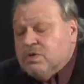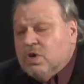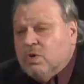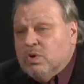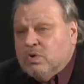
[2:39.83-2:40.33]

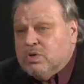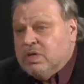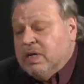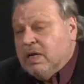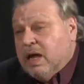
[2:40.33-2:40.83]
So you'll
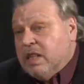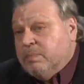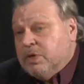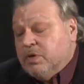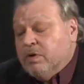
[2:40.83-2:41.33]
see a lot of
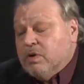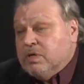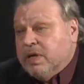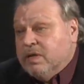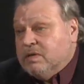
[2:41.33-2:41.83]
the
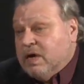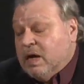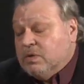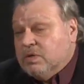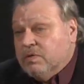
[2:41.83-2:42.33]
materials on this
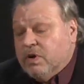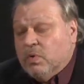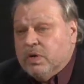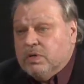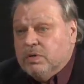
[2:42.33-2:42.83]
house are
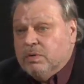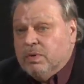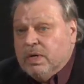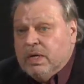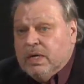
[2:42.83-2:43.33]
going to
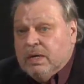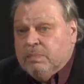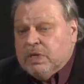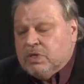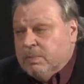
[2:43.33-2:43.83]

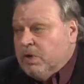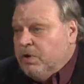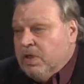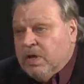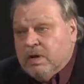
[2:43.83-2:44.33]
be similar
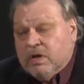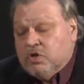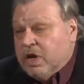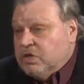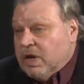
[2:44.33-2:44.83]
to the
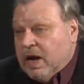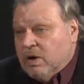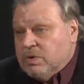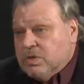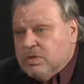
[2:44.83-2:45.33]
adjacent
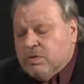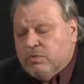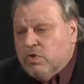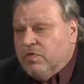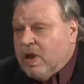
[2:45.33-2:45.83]
houses. The
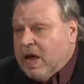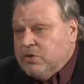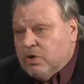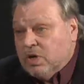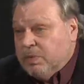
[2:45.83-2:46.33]
roof
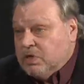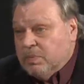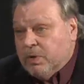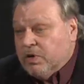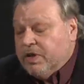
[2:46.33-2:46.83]
lines are going to be
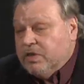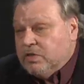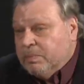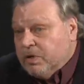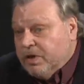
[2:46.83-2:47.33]
similar to,
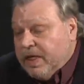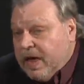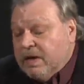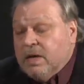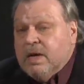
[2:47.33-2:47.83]
similar to
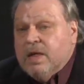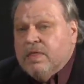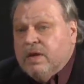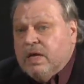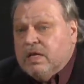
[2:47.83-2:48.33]
that.
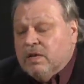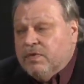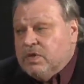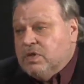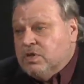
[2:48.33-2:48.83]
The
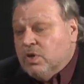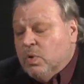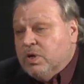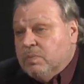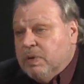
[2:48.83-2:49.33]
differences are
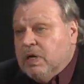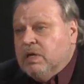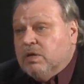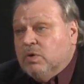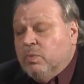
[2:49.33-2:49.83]
going to be
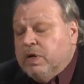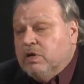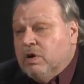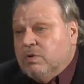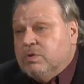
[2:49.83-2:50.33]
that the
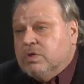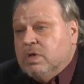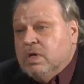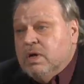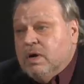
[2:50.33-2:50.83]
windows
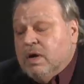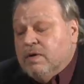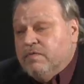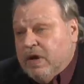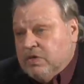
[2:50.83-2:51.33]

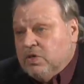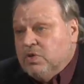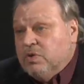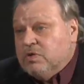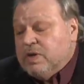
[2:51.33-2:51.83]
uh, facing
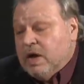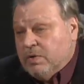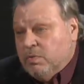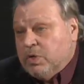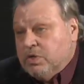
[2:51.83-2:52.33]
to the
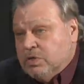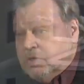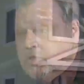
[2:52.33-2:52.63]
south, which is